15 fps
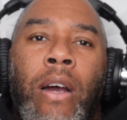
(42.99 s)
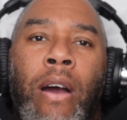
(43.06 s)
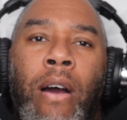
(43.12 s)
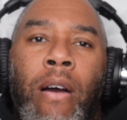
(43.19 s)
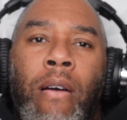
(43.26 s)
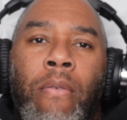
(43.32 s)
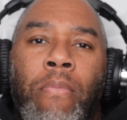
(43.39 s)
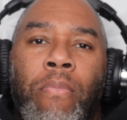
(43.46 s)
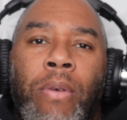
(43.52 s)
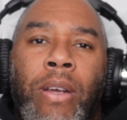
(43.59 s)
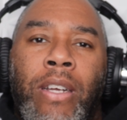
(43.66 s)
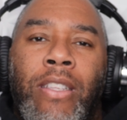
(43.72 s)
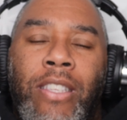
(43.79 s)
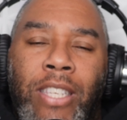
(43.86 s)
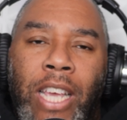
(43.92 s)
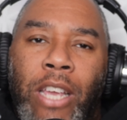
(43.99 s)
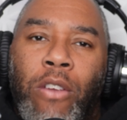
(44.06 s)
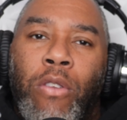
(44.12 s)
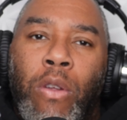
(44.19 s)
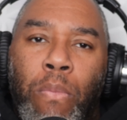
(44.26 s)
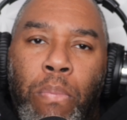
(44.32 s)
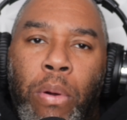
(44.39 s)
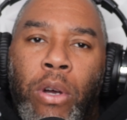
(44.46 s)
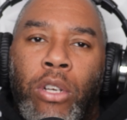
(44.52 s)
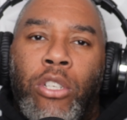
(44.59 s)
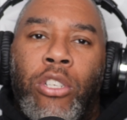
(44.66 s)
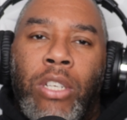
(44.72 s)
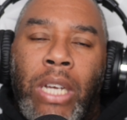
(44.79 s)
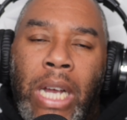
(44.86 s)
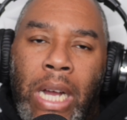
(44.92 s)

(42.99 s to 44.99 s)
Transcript: continue to push